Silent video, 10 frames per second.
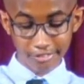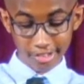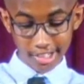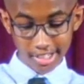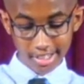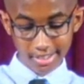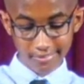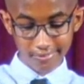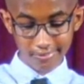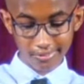3.
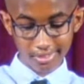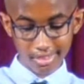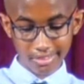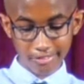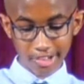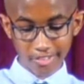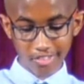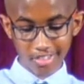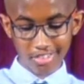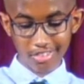
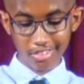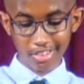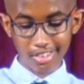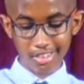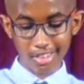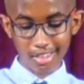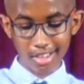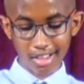Faithful stewards